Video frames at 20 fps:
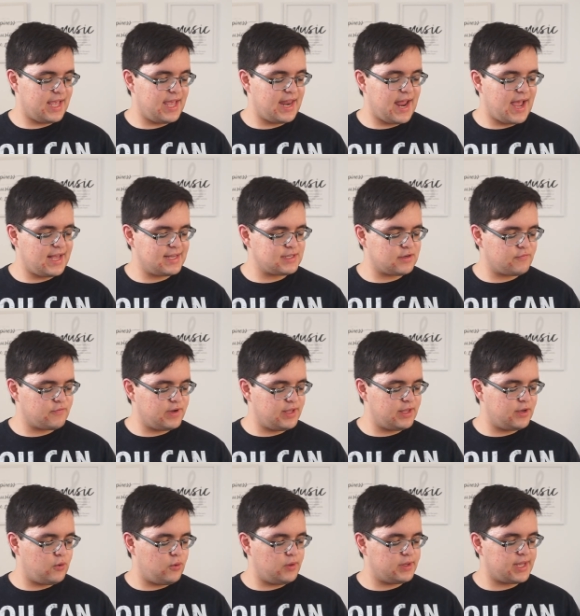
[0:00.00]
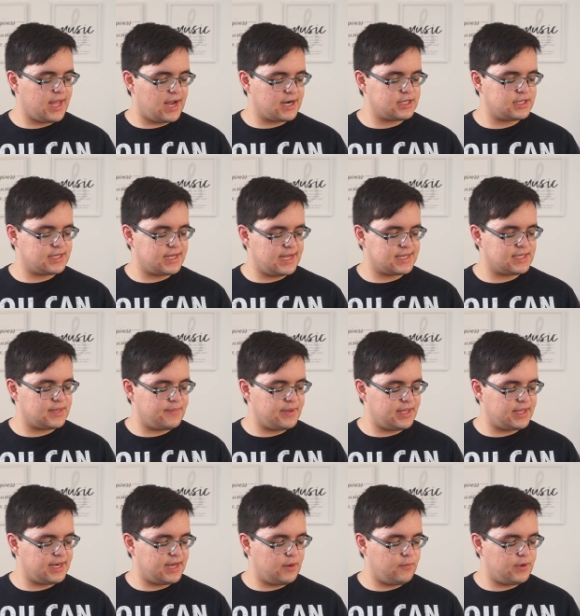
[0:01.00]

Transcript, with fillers: it has a really cool Noxious Gust ability,